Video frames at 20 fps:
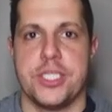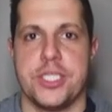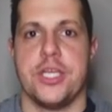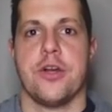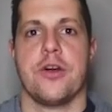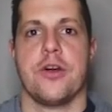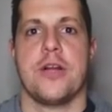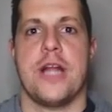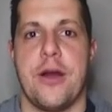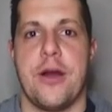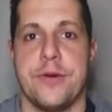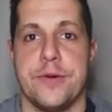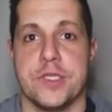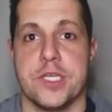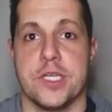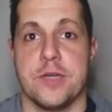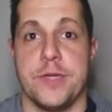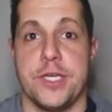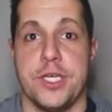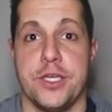He heard how he was
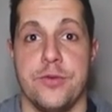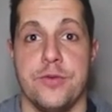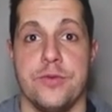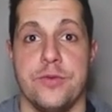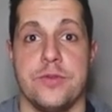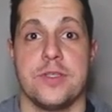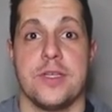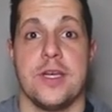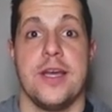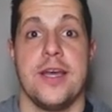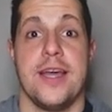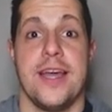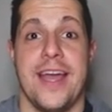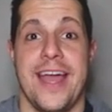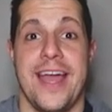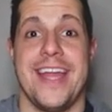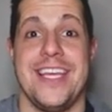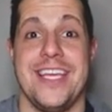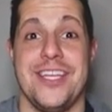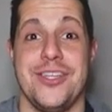going to be used,
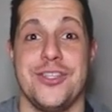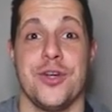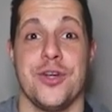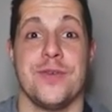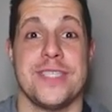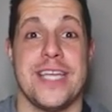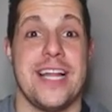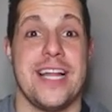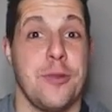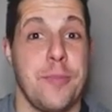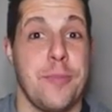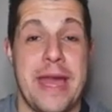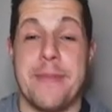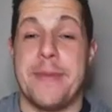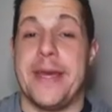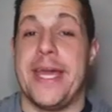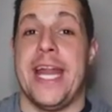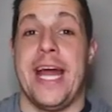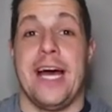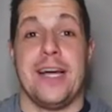and he chose
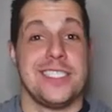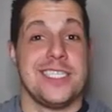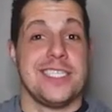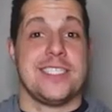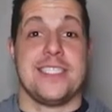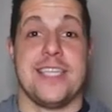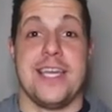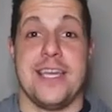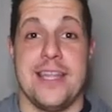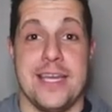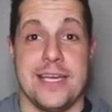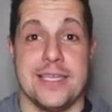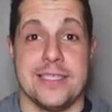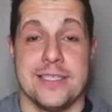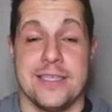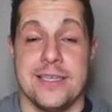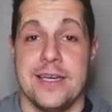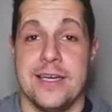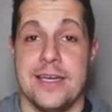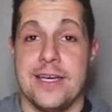Alabama. And I'll just say
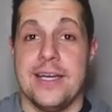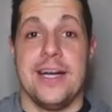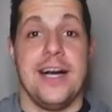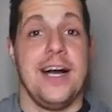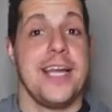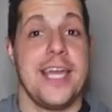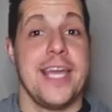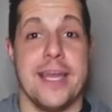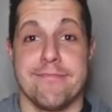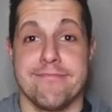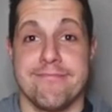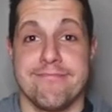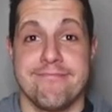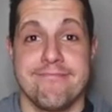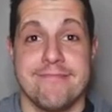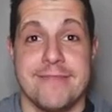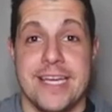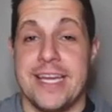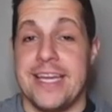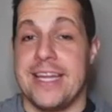this. Again,
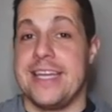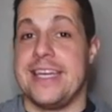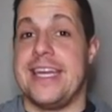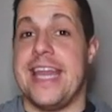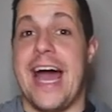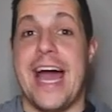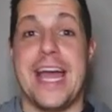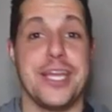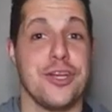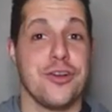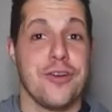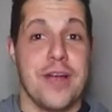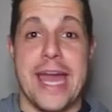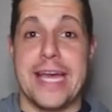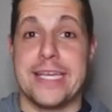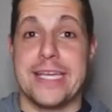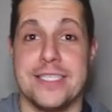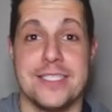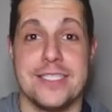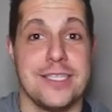not your
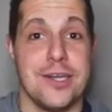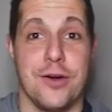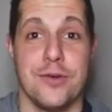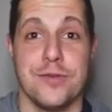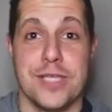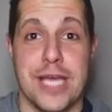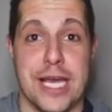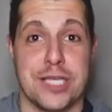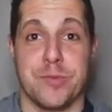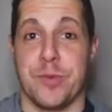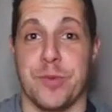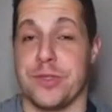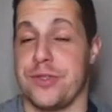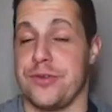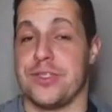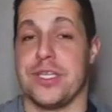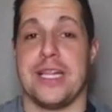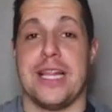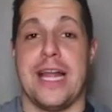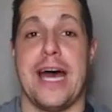X's and O's expert.
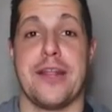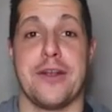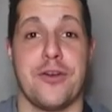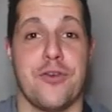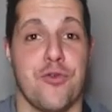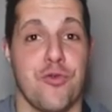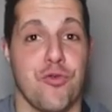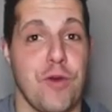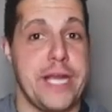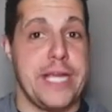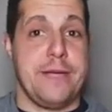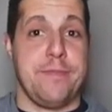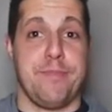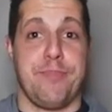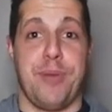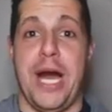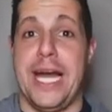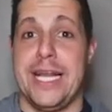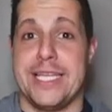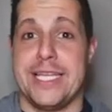There's a lot of great
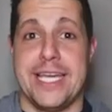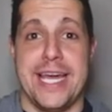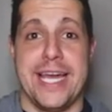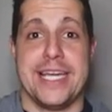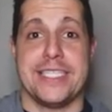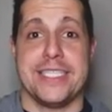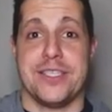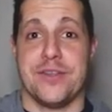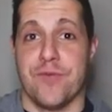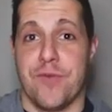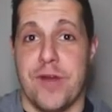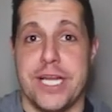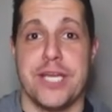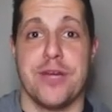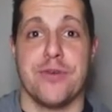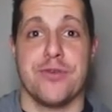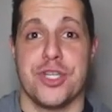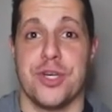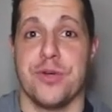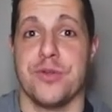podcasts and
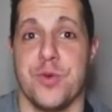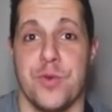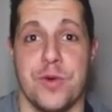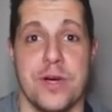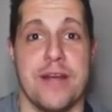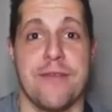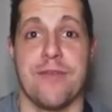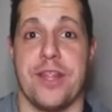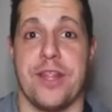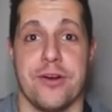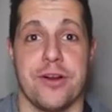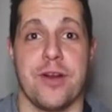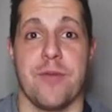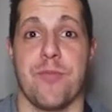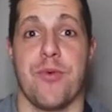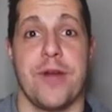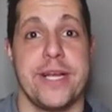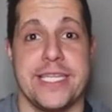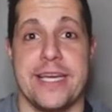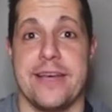radio shows and whatever that are going
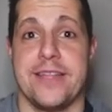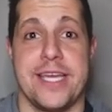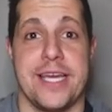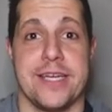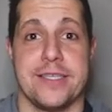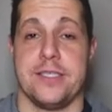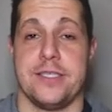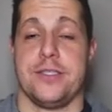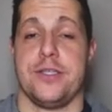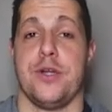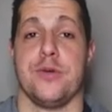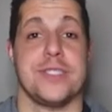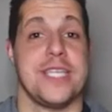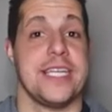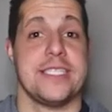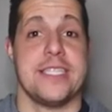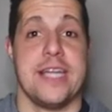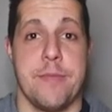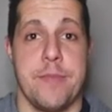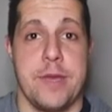to break down the X's and O's.
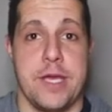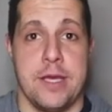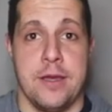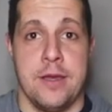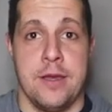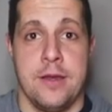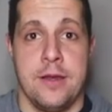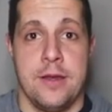That's not me.